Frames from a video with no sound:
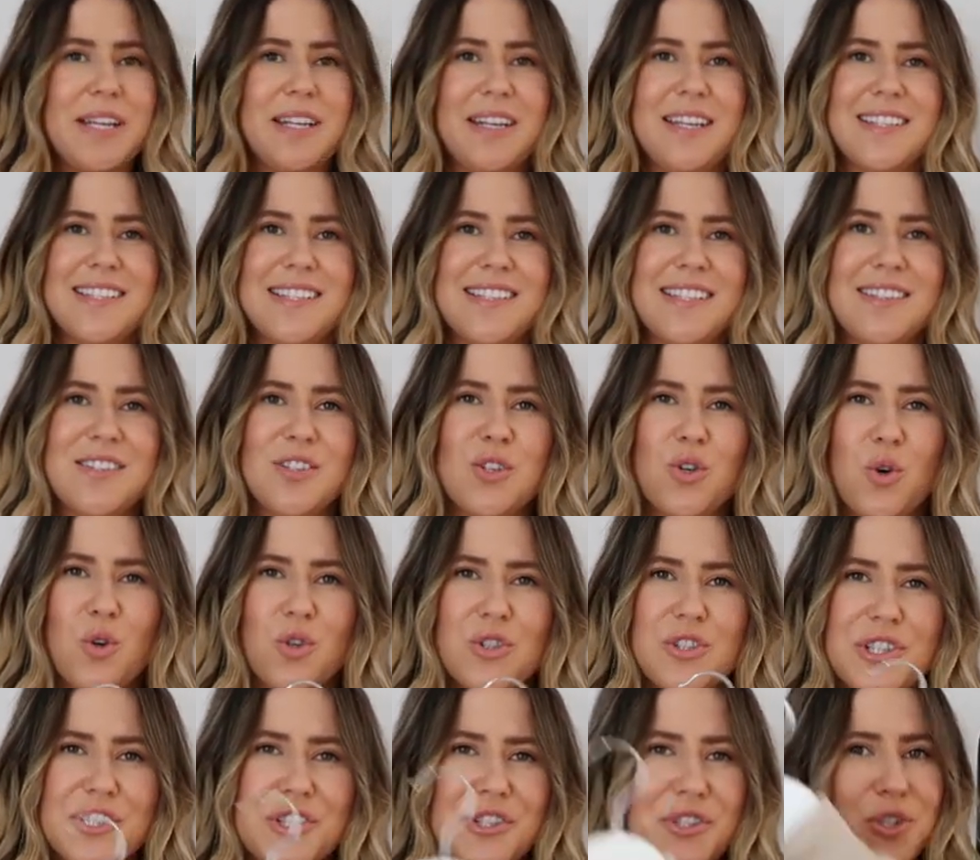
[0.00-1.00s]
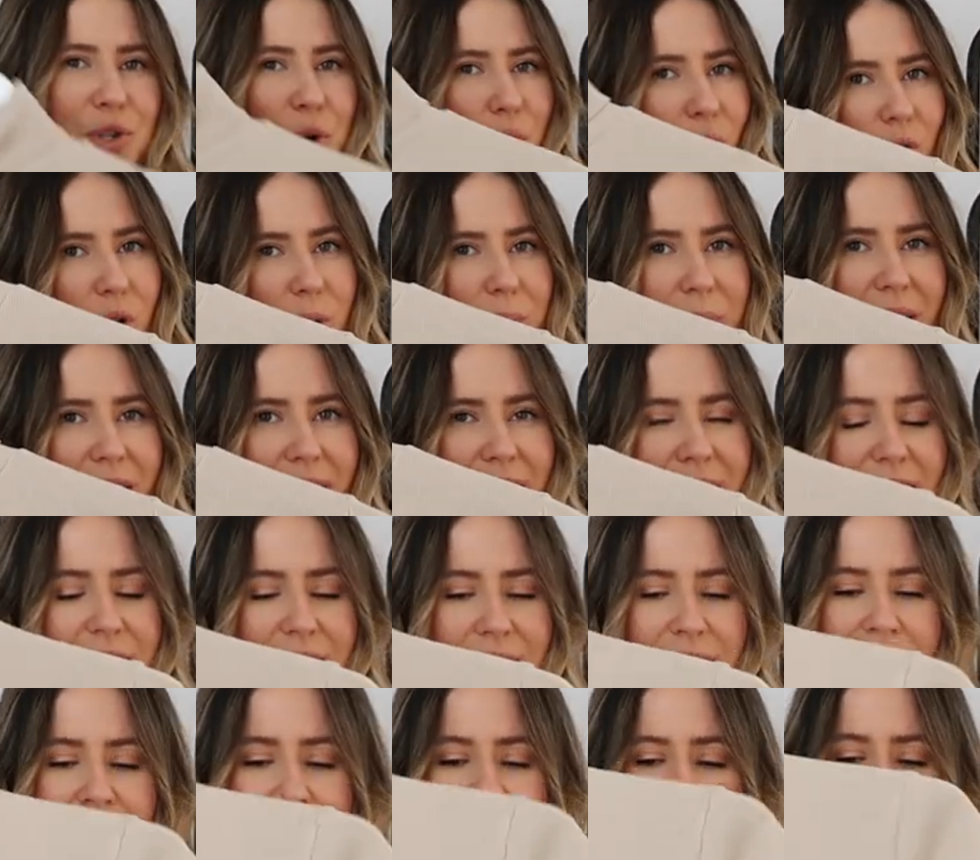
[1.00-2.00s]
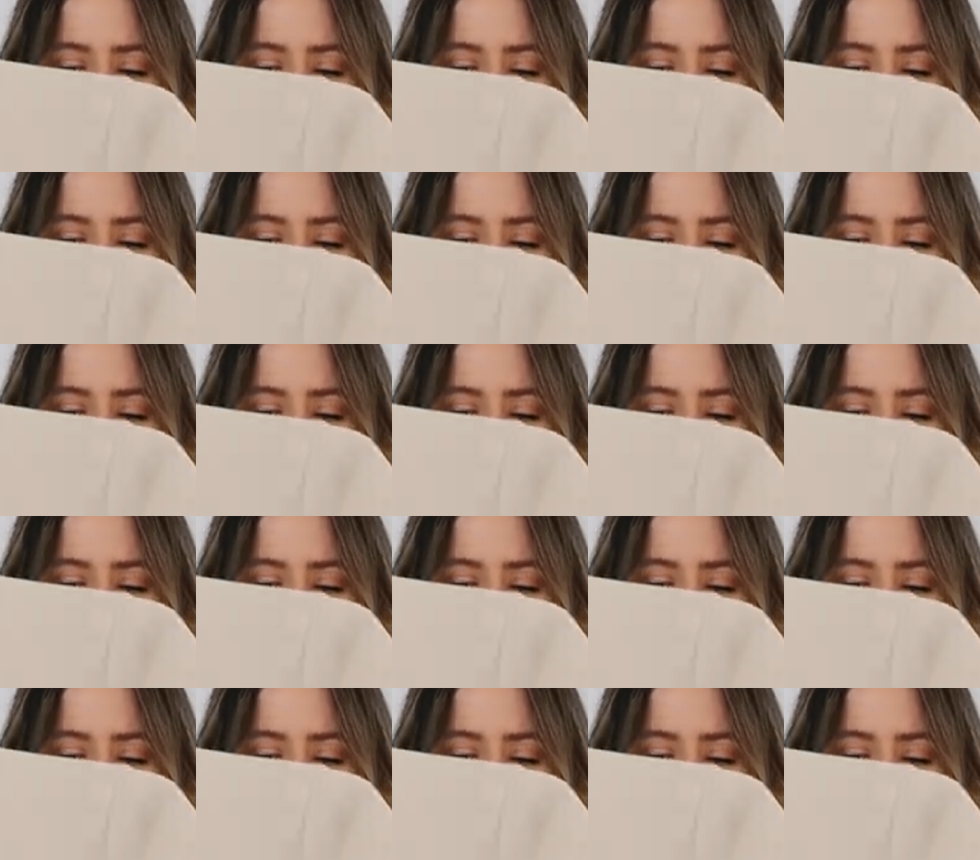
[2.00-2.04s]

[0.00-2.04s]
one. It's this gorgeous taupe color.